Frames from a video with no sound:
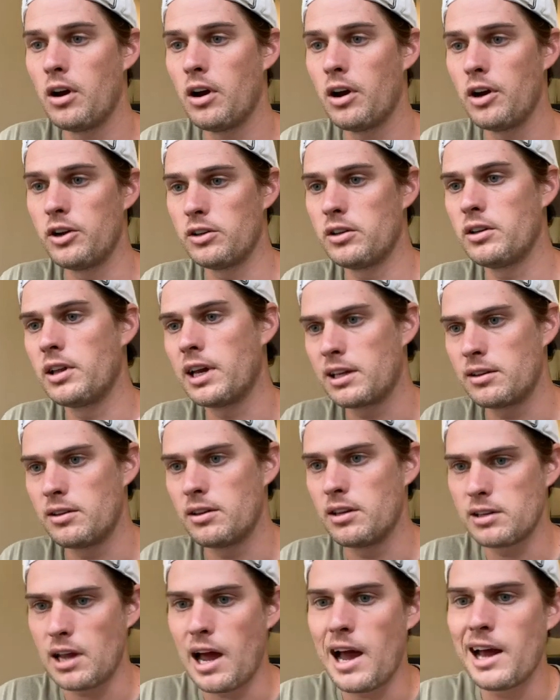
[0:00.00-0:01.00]
like
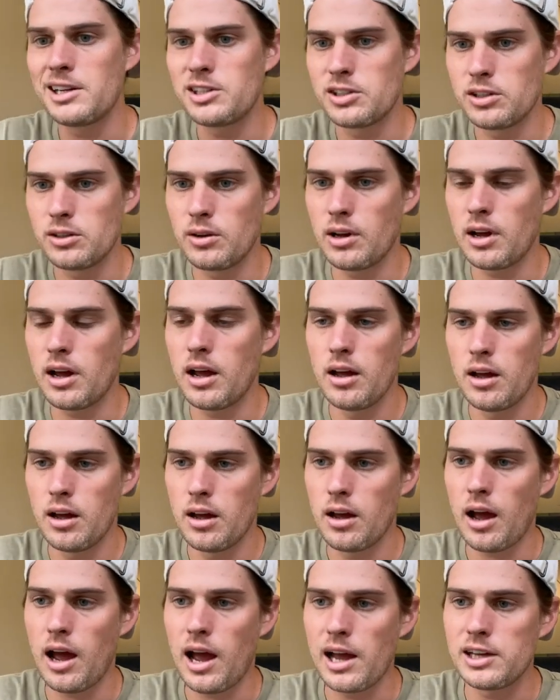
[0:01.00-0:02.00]
this, I
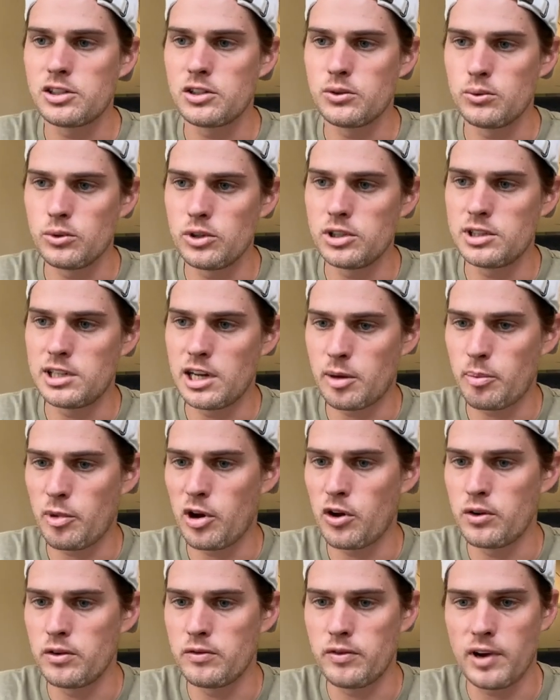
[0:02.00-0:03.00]
should really take
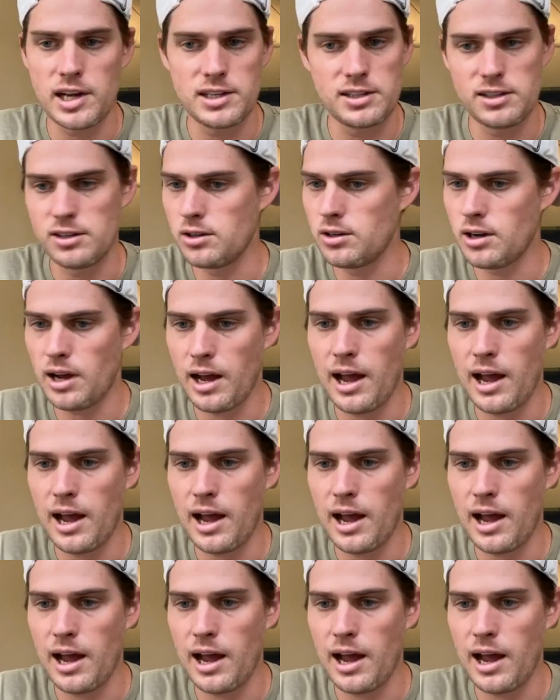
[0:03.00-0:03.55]
my own advice here.